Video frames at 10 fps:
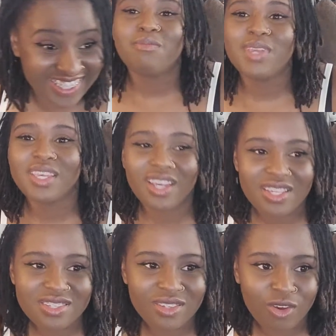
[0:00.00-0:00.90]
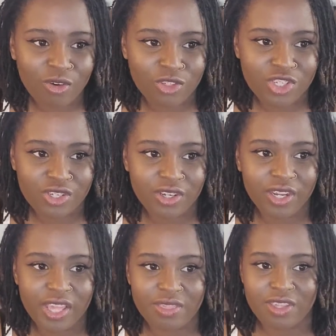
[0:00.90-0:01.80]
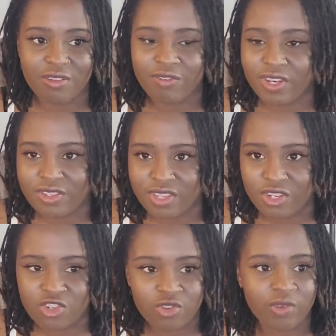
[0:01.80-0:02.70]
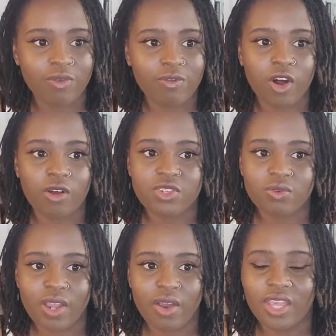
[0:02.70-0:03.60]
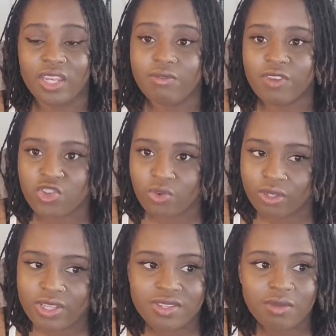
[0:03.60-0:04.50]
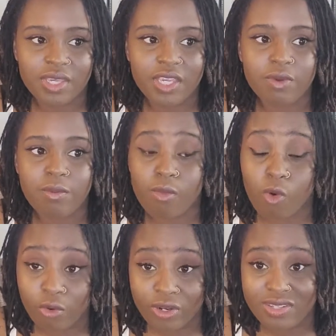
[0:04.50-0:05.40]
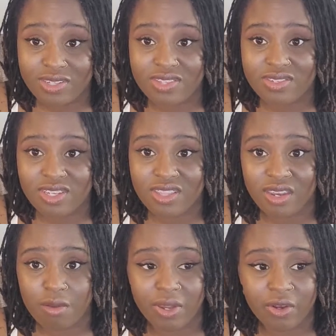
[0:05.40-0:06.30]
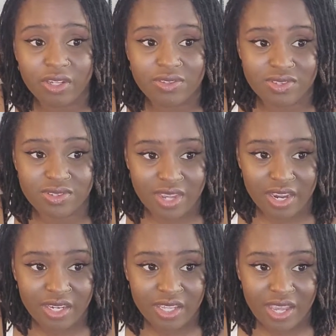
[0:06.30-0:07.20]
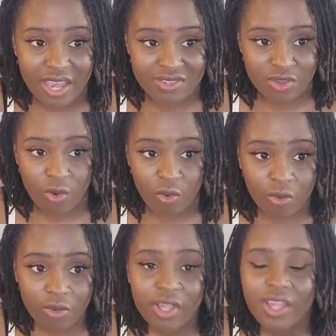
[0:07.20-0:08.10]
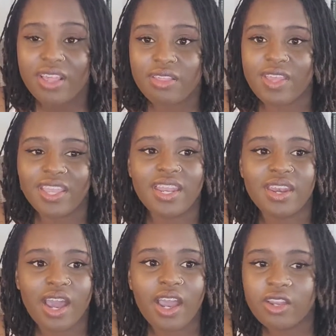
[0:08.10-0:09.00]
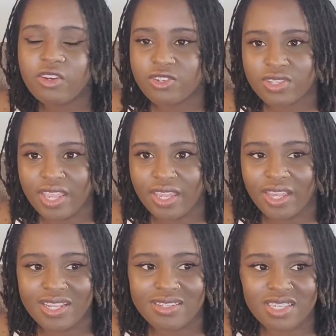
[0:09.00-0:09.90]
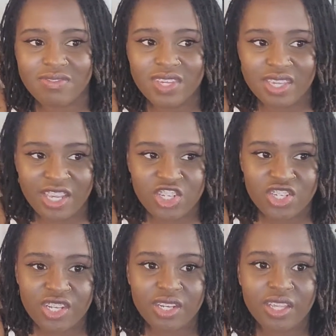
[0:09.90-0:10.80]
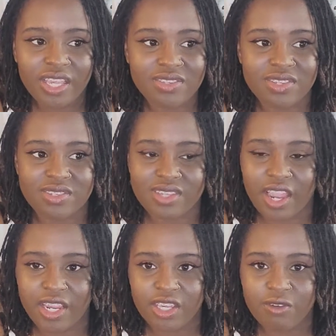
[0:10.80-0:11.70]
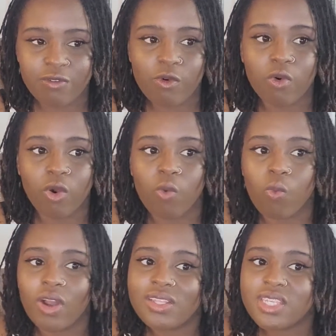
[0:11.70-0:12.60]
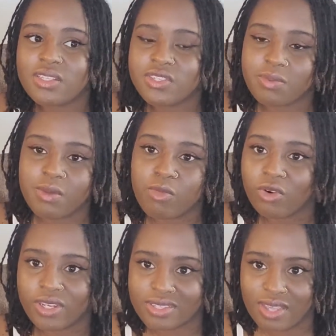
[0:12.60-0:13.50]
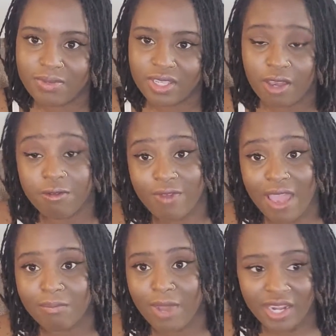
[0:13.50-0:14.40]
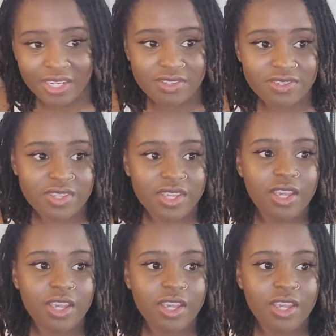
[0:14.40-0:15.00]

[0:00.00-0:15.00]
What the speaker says: Because the culture in the fitness industry revolves around individualism even more intensely than American society as a whole, they cannot understand a deviation in society for wanting to be more accepting of fat bodies.